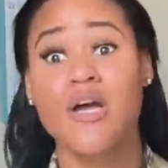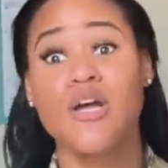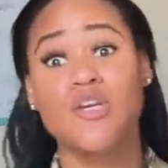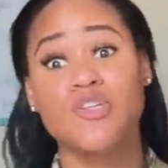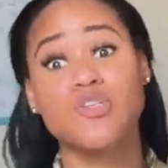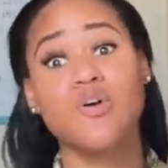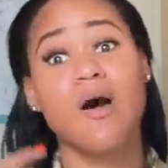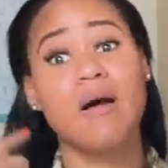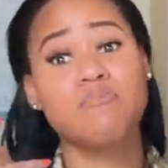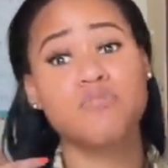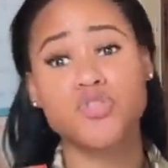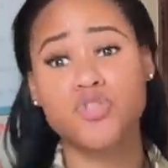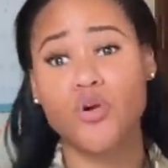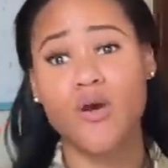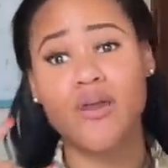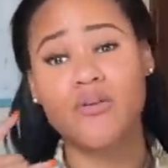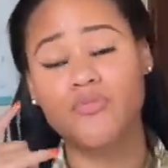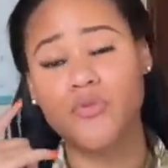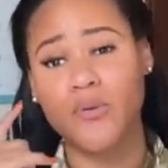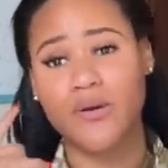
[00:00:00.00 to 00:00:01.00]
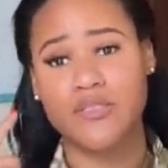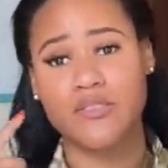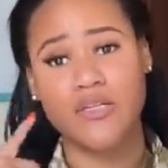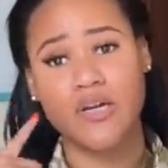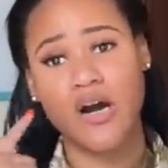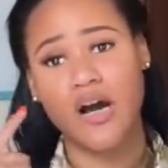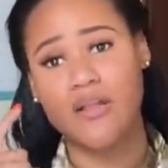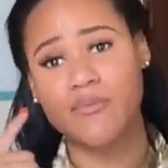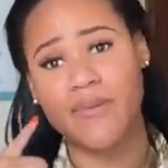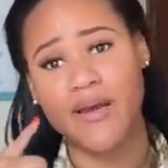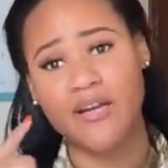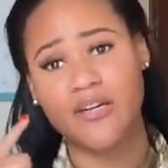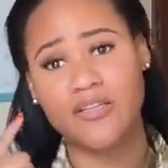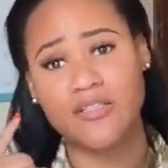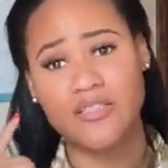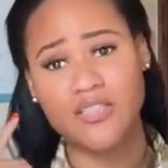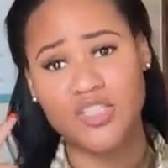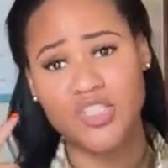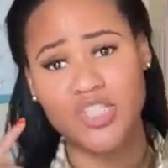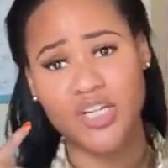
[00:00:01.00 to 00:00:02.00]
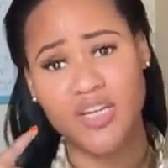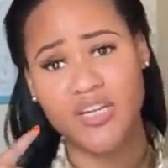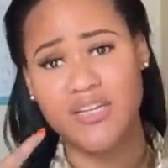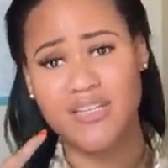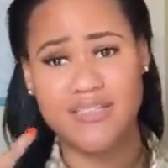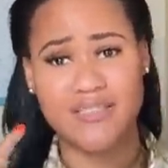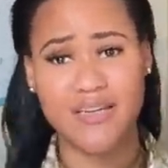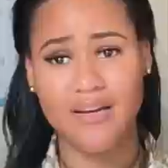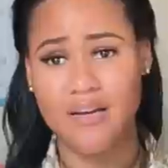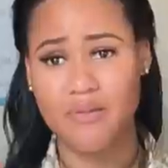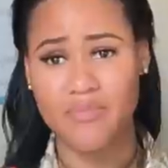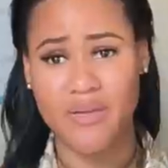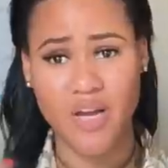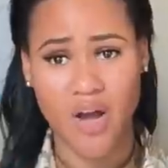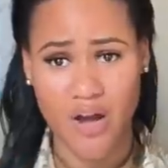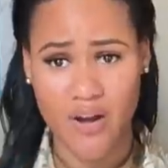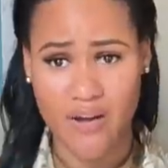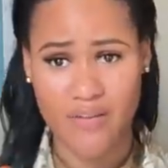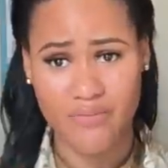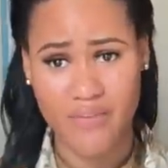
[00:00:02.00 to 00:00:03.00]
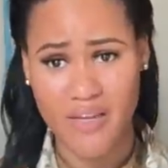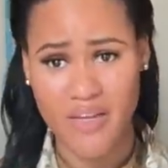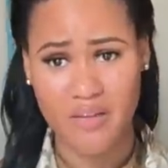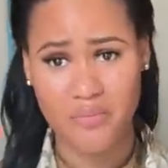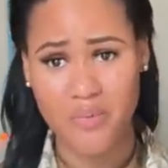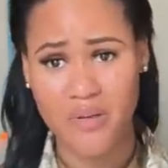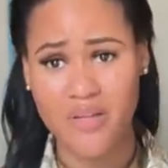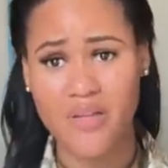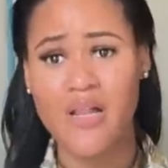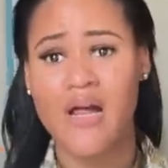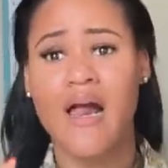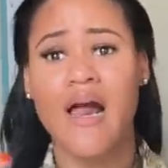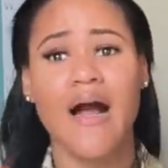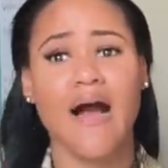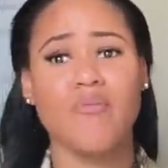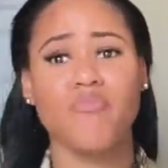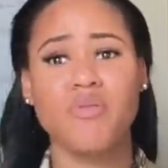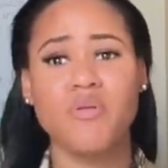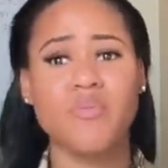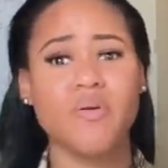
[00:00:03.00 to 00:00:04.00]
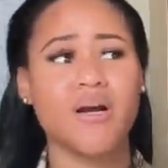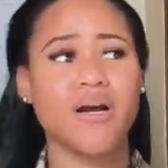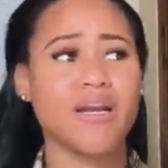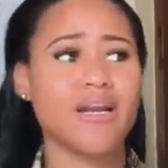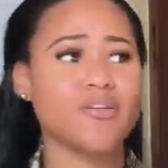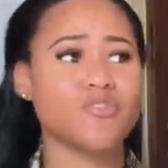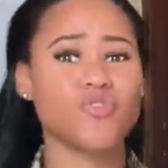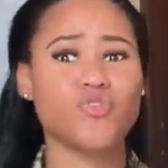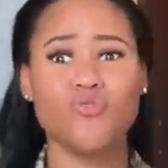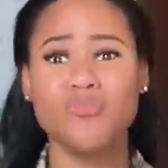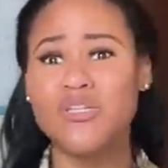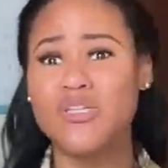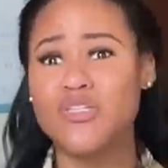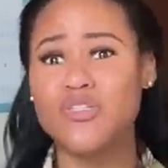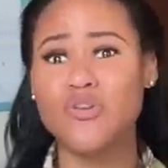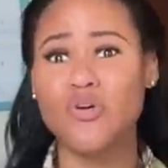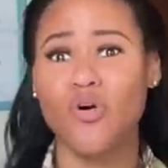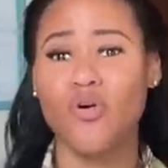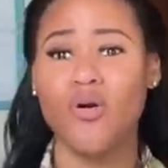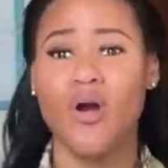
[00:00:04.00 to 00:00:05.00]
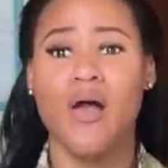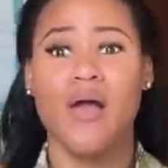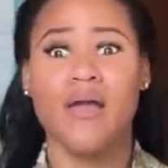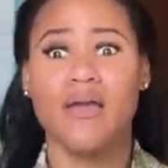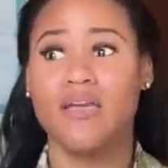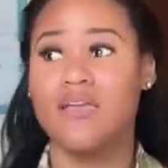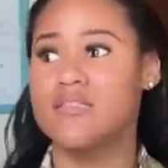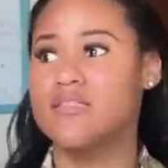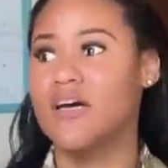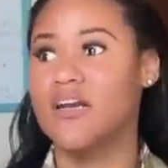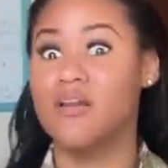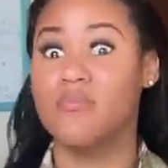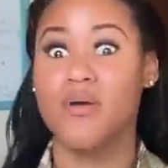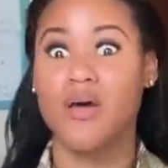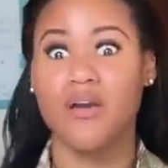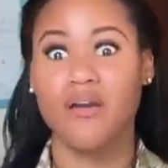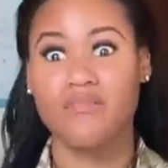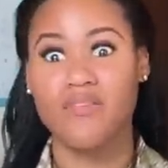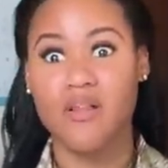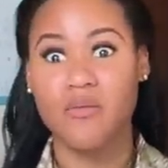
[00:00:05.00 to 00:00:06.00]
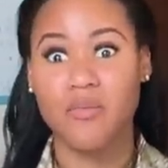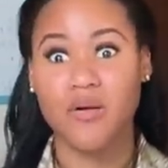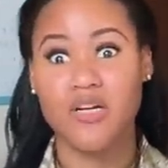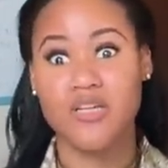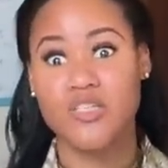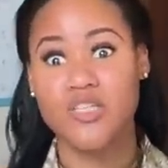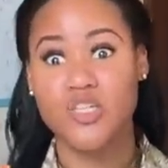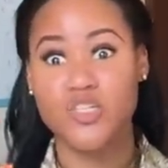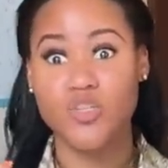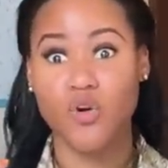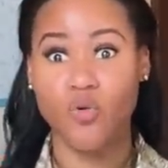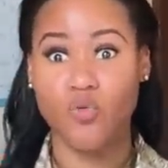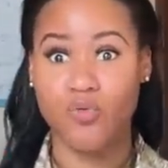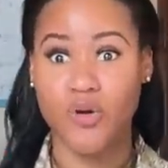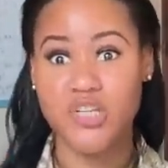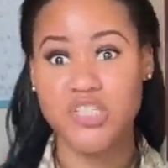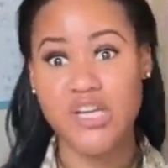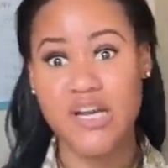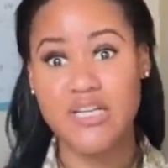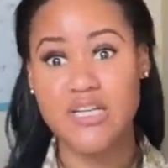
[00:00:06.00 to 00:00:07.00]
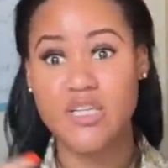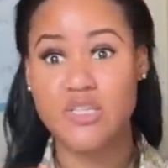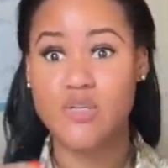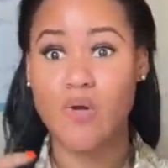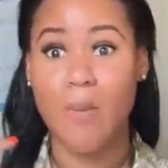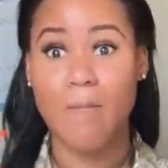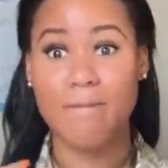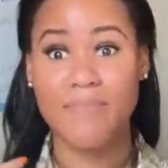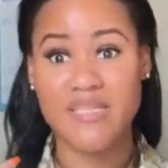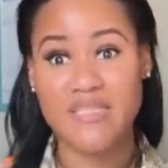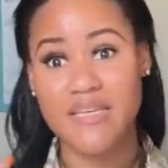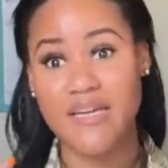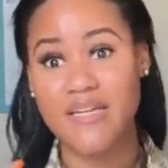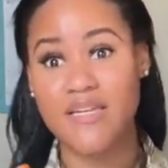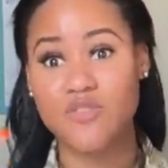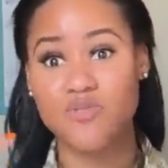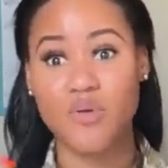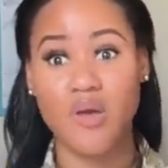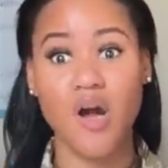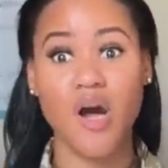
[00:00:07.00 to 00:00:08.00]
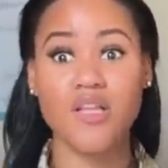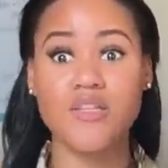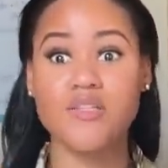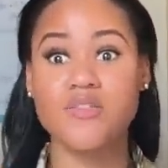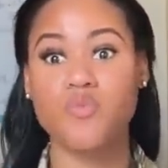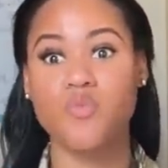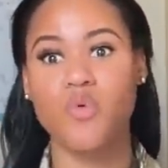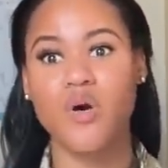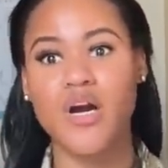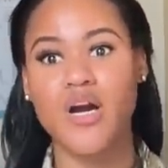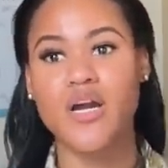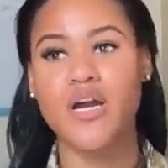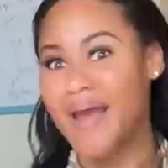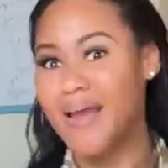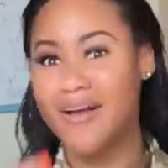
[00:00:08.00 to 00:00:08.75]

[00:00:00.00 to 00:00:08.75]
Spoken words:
So I'm sure if you were to call Michael Leachin, he's gonna be unavailable, and people are gonna assume he's gonna be unavailable because he's so rich and he's so busy and he's doing all this work.